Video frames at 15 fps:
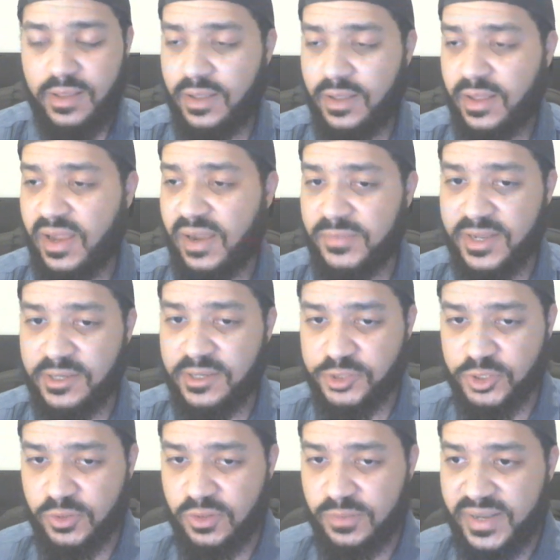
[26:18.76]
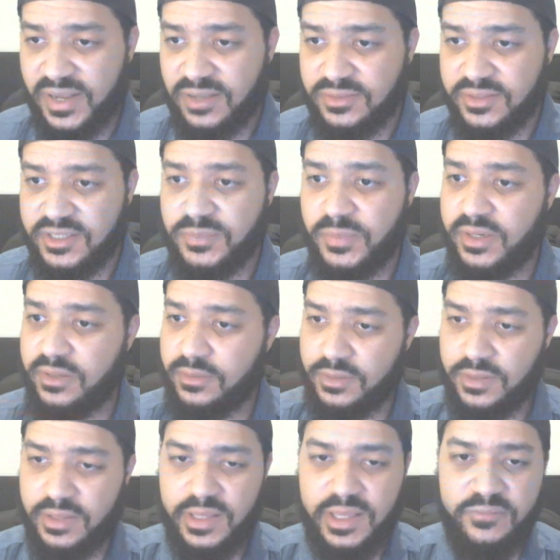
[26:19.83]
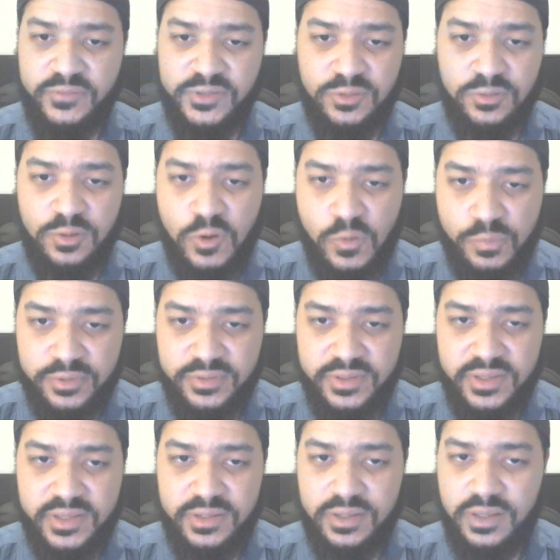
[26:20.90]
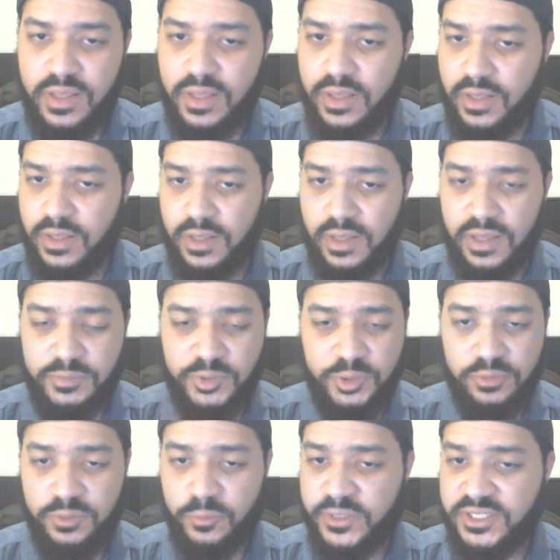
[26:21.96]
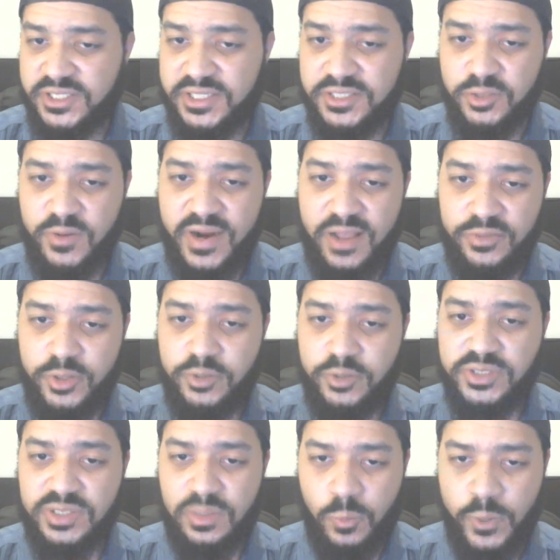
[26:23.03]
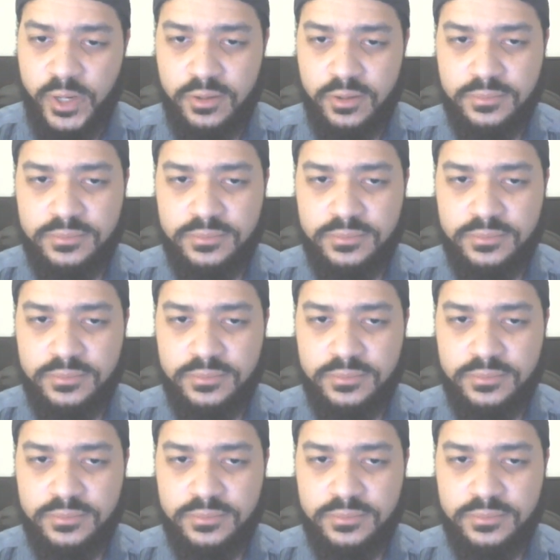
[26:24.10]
I'm not sure about this, but hey, if it's on Oprah, then I'm sure the receipts are out there somewhere.